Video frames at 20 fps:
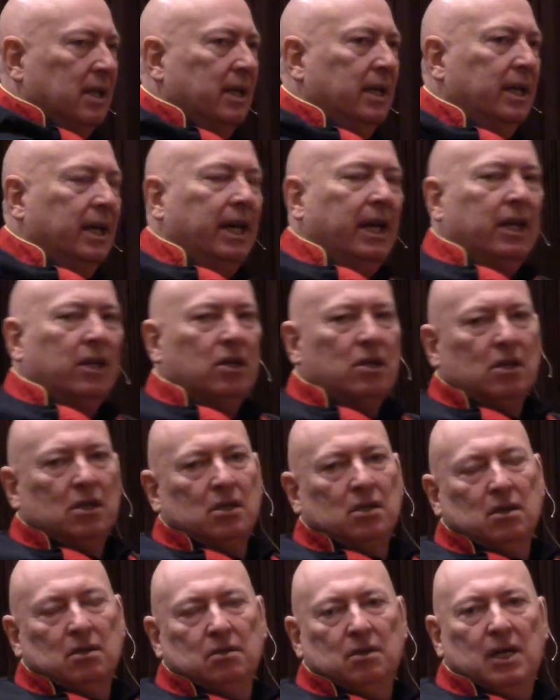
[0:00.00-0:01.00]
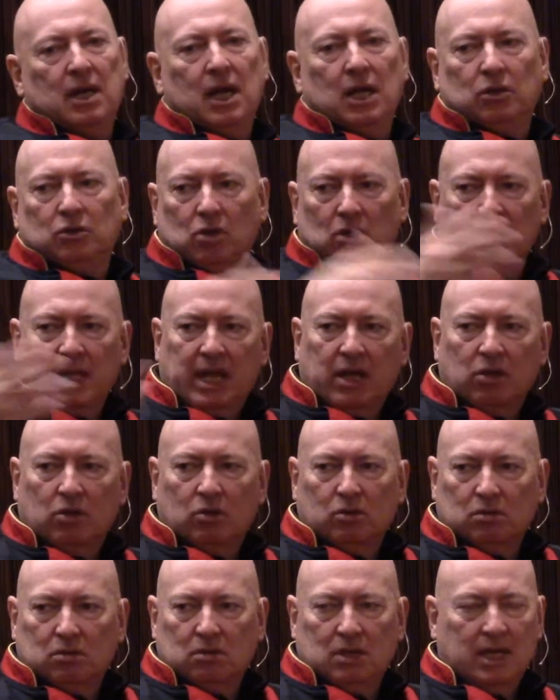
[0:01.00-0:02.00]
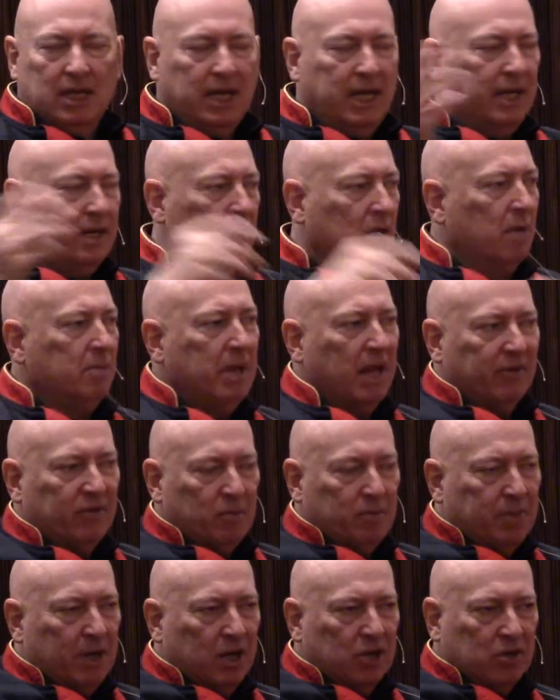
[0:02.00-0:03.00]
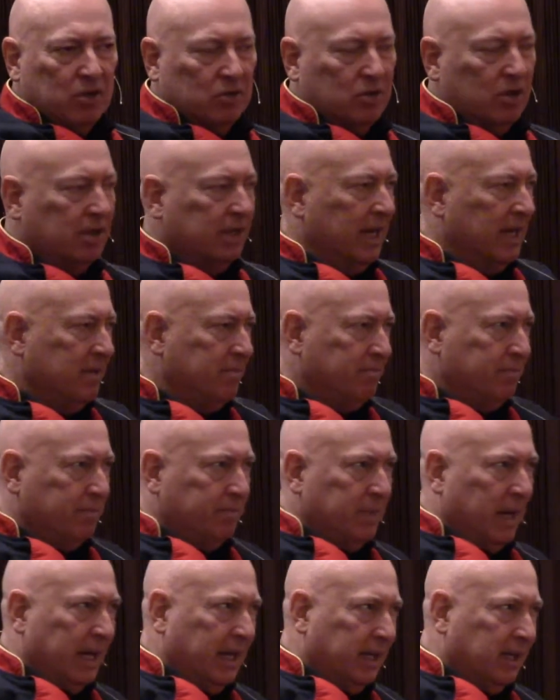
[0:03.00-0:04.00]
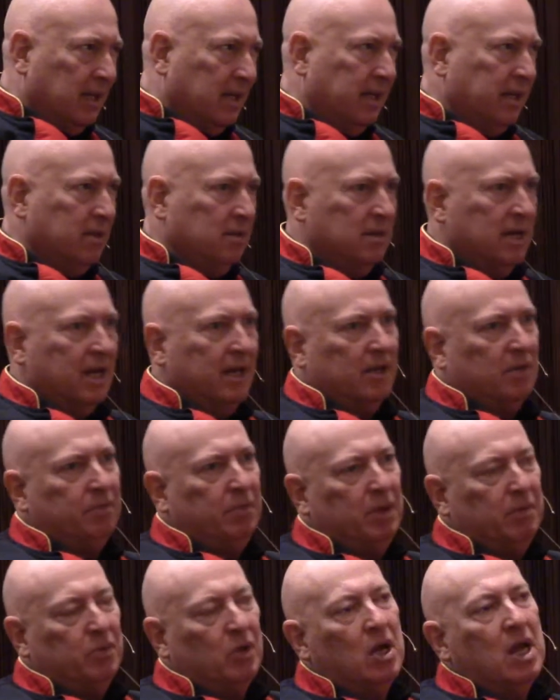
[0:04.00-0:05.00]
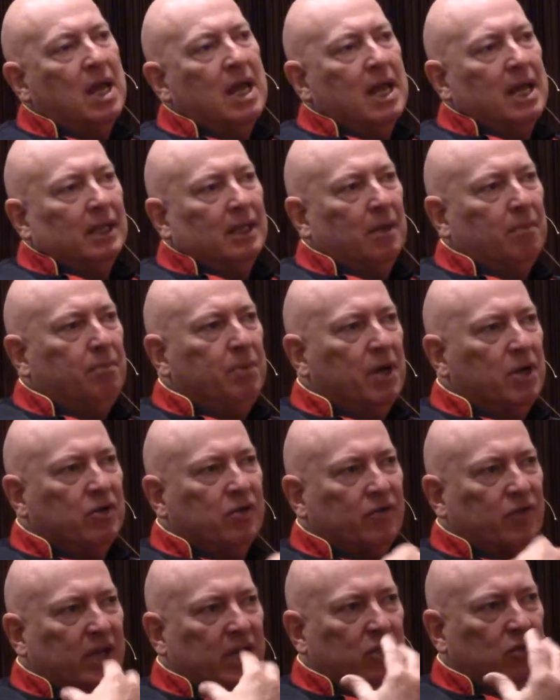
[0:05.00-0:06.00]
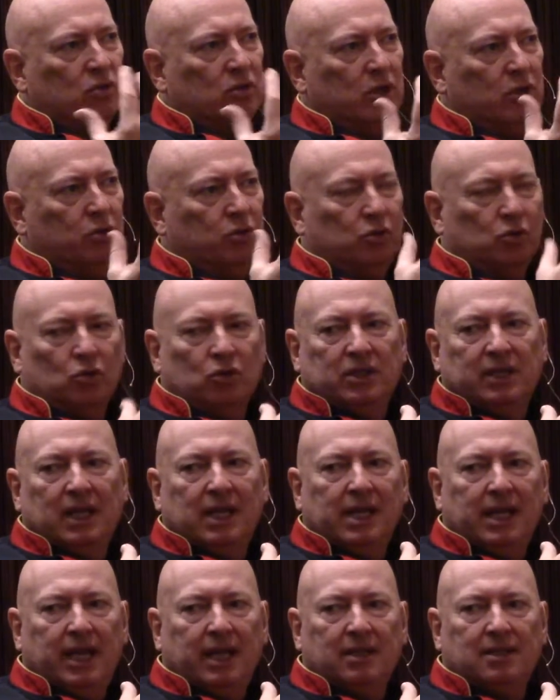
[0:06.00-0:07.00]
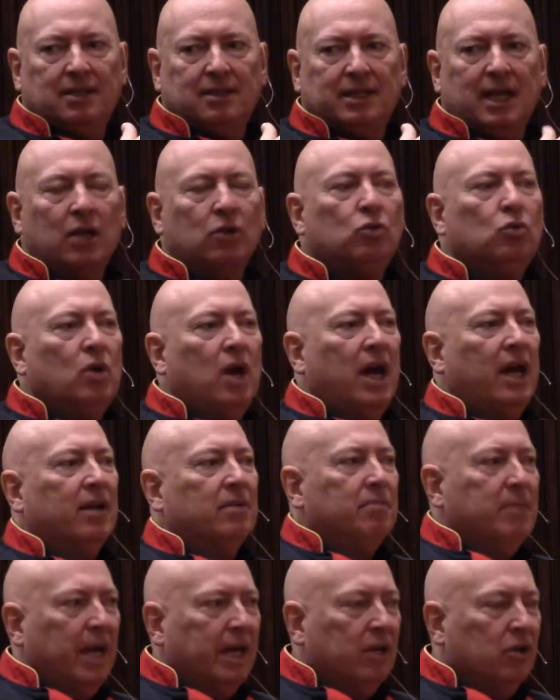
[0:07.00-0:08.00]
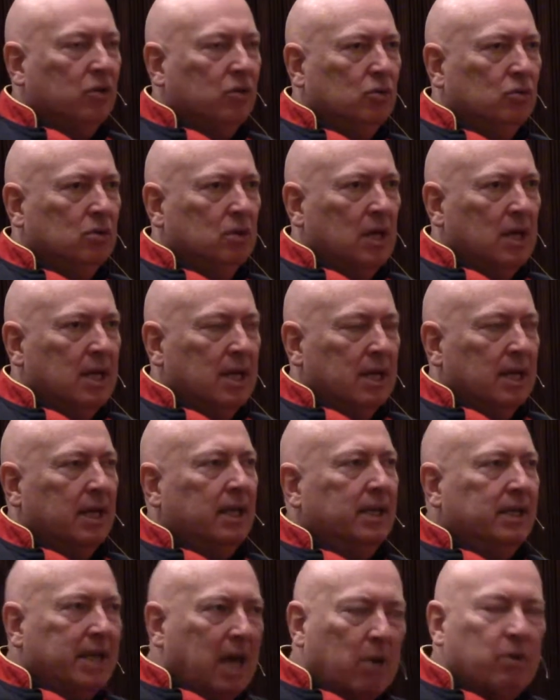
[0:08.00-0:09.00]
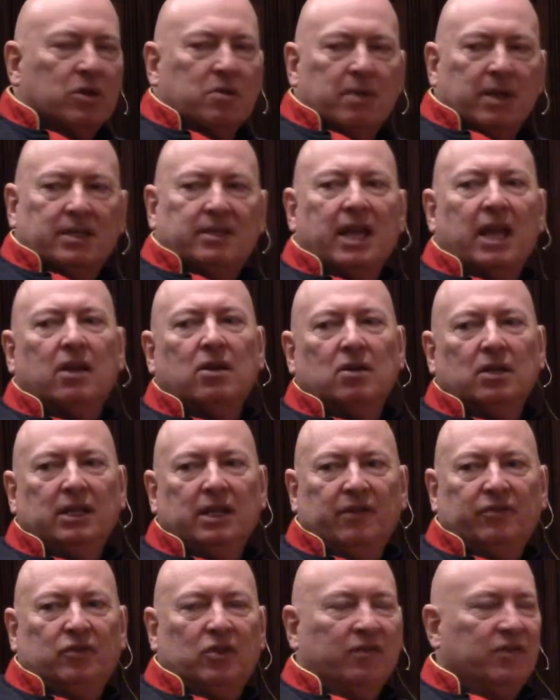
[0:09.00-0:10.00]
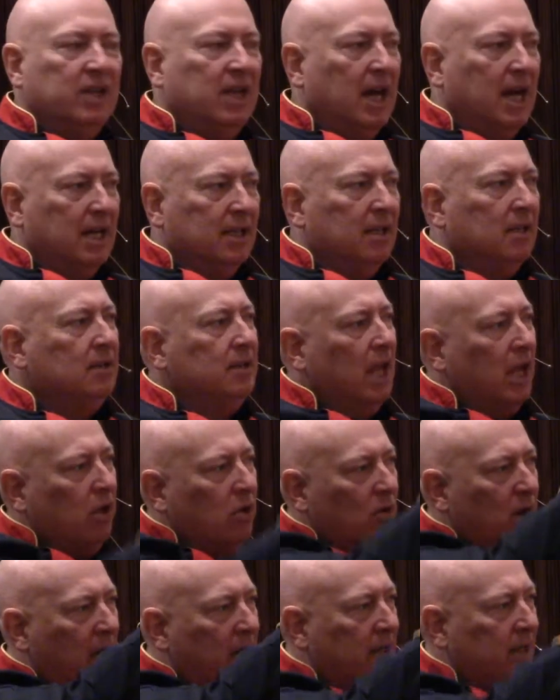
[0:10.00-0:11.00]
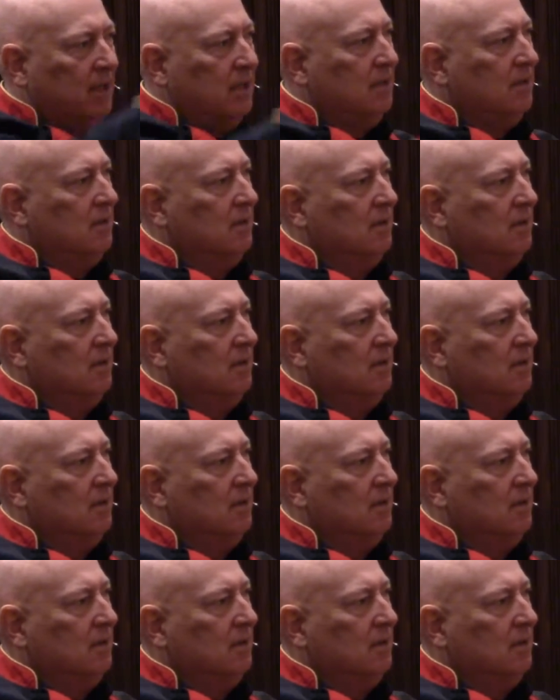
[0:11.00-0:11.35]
And Antonello hired her. We have a bunch of Pelican here hired people. A bunch of restaurateur hoteliers start to hire my crew. That was my second gift of God. Thank you, Iris.